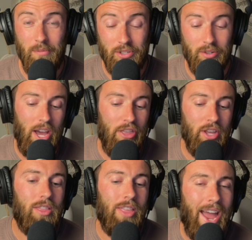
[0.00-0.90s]
And so I
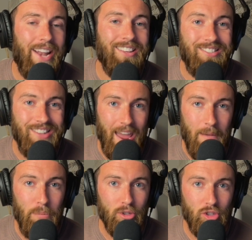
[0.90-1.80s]
think that
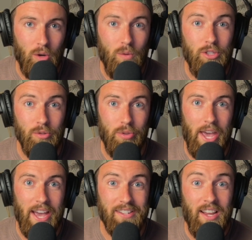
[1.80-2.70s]
example shows you
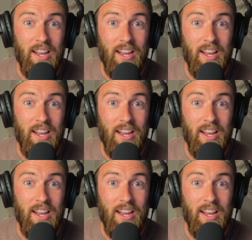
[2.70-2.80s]
that